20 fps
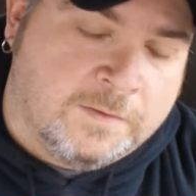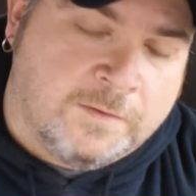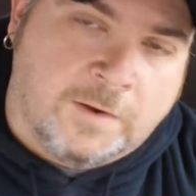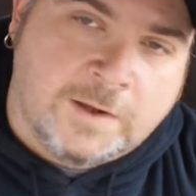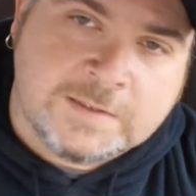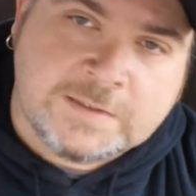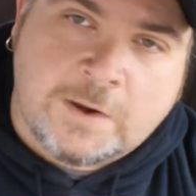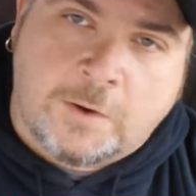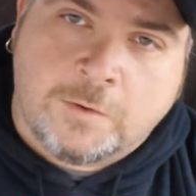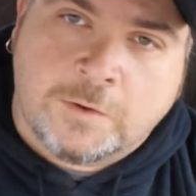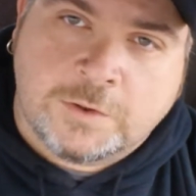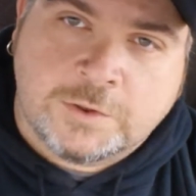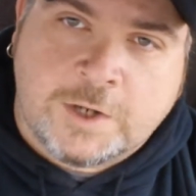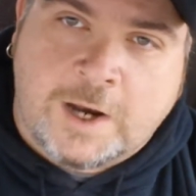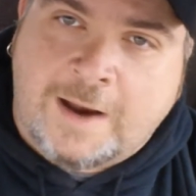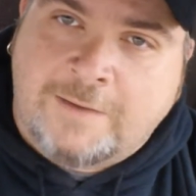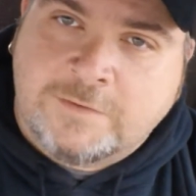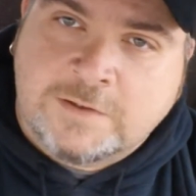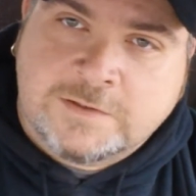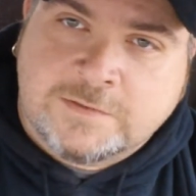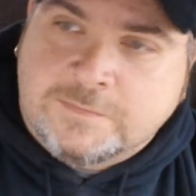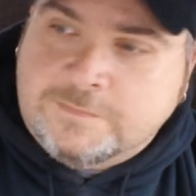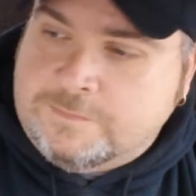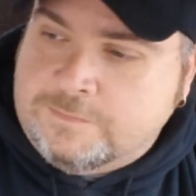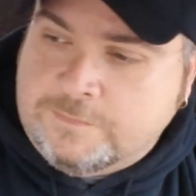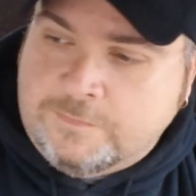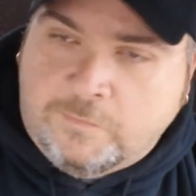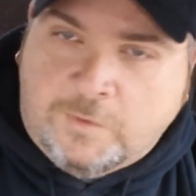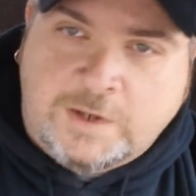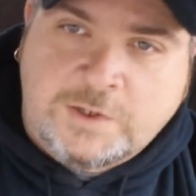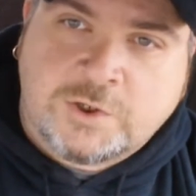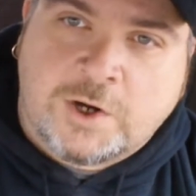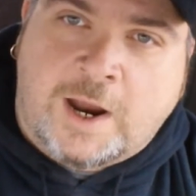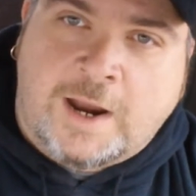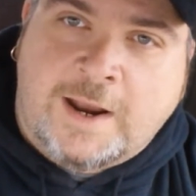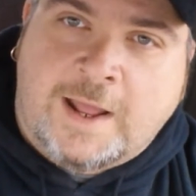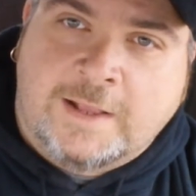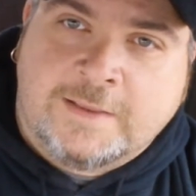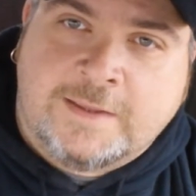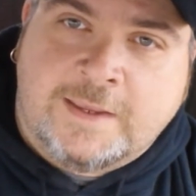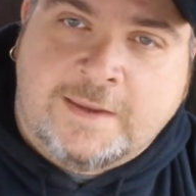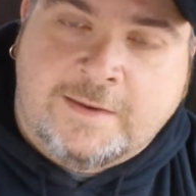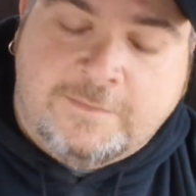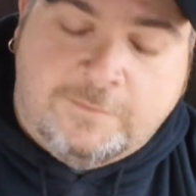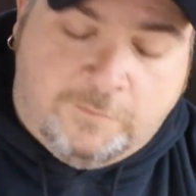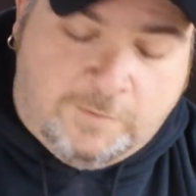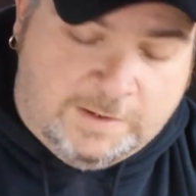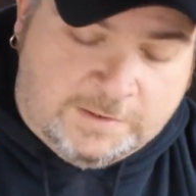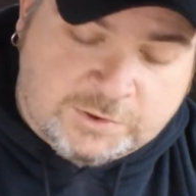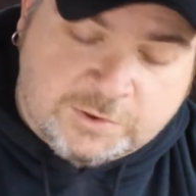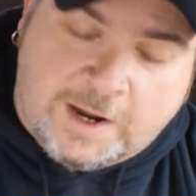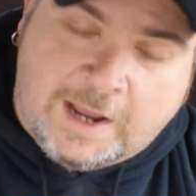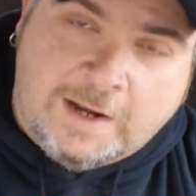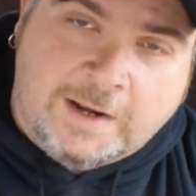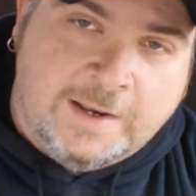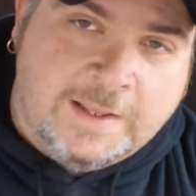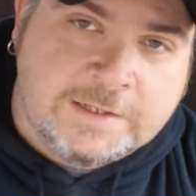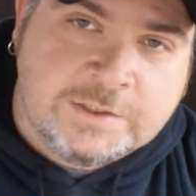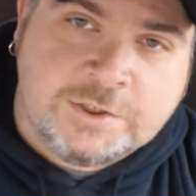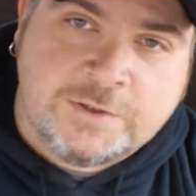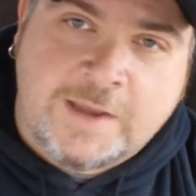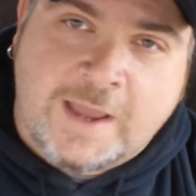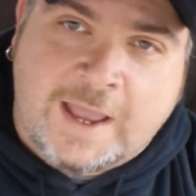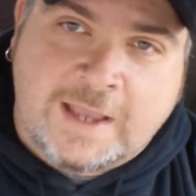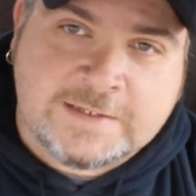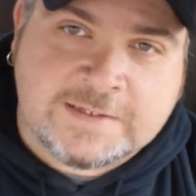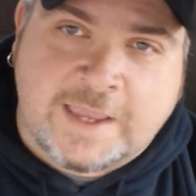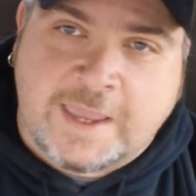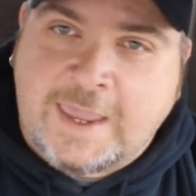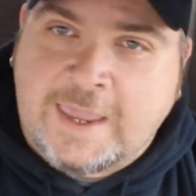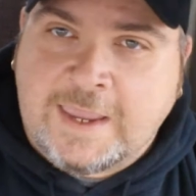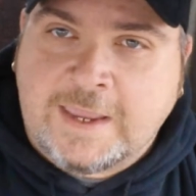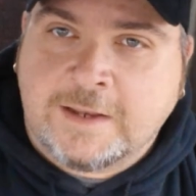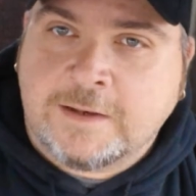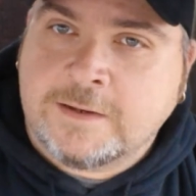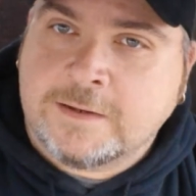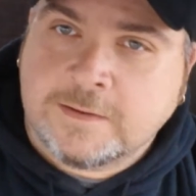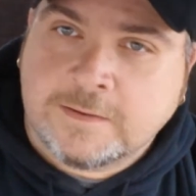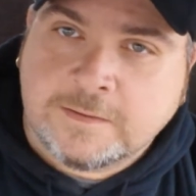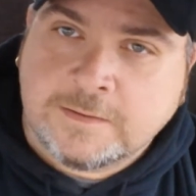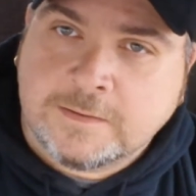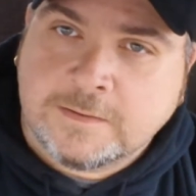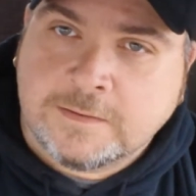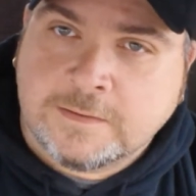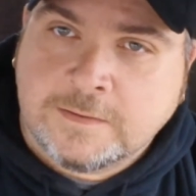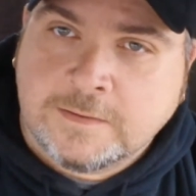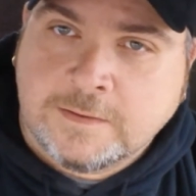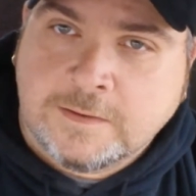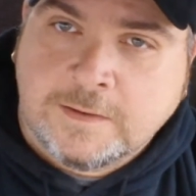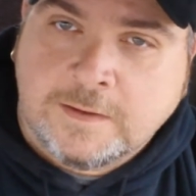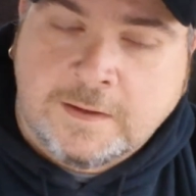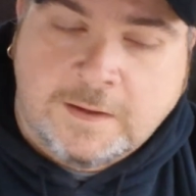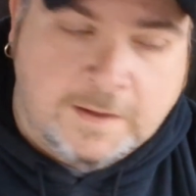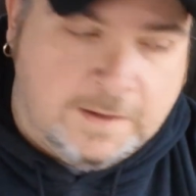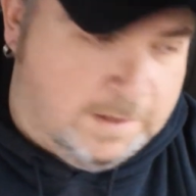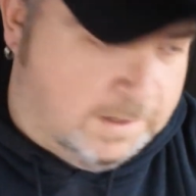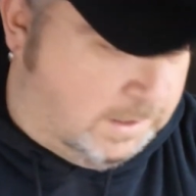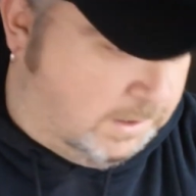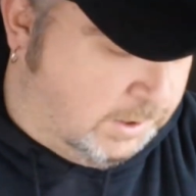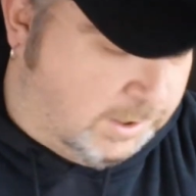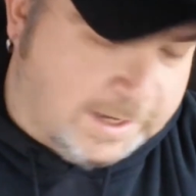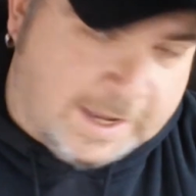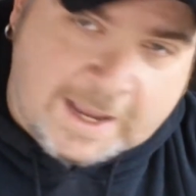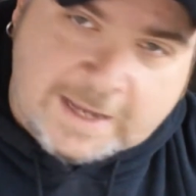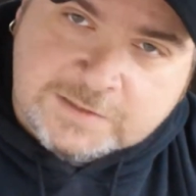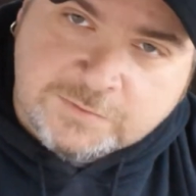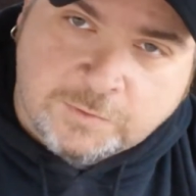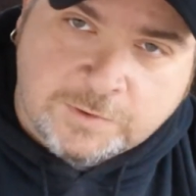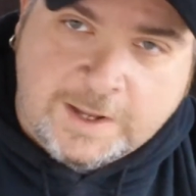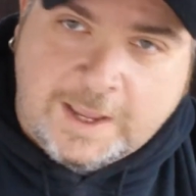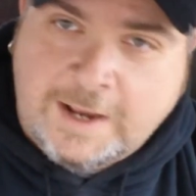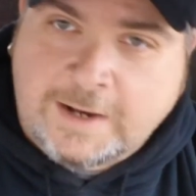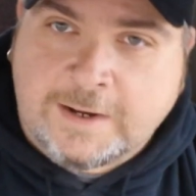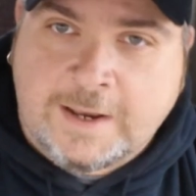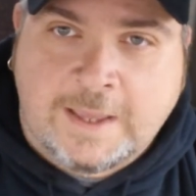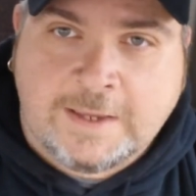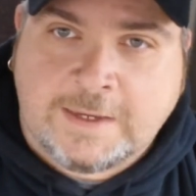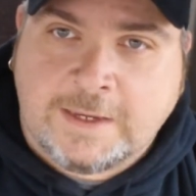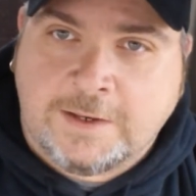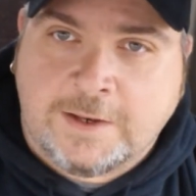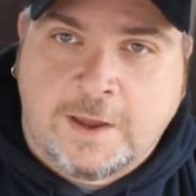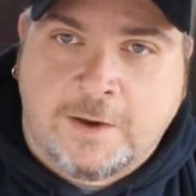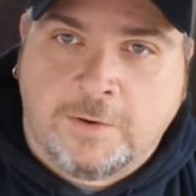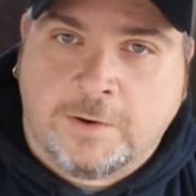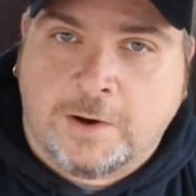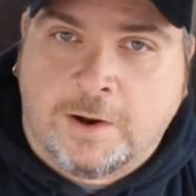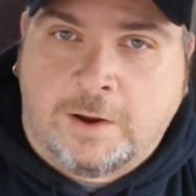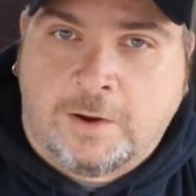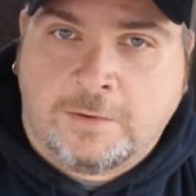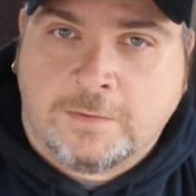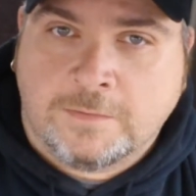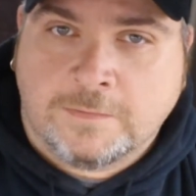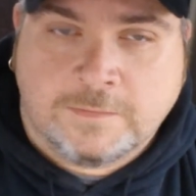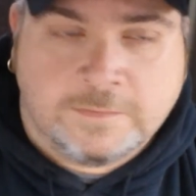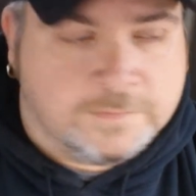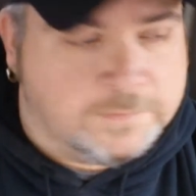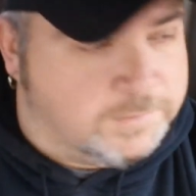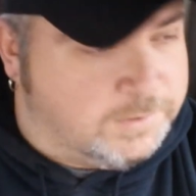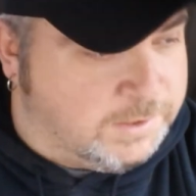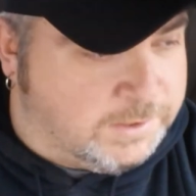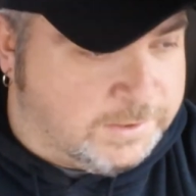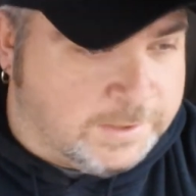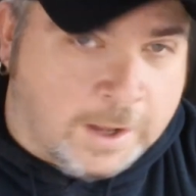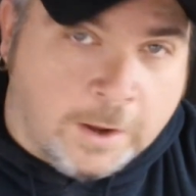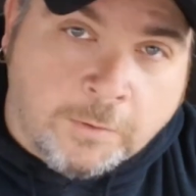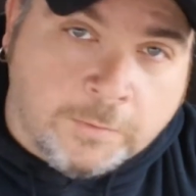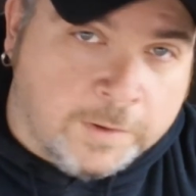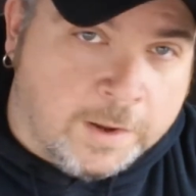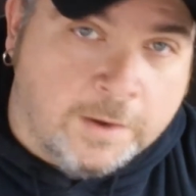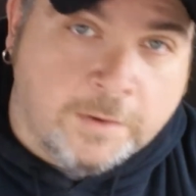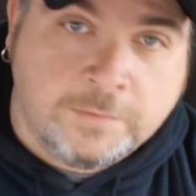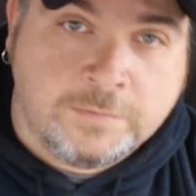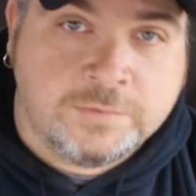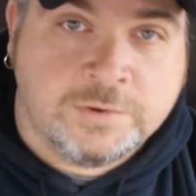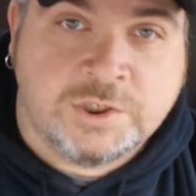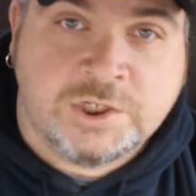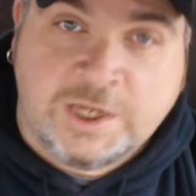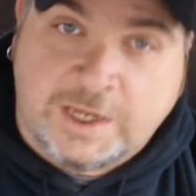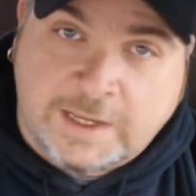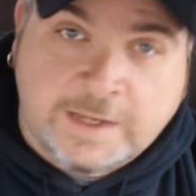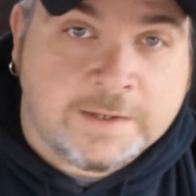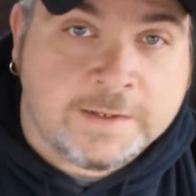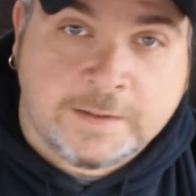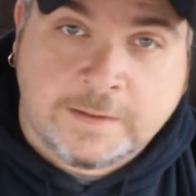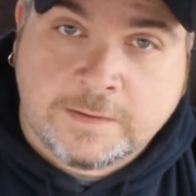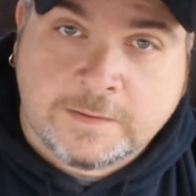To us older drivers, we try to lend you guys a hand, and you guys want to act like you know it all. You don't know shit.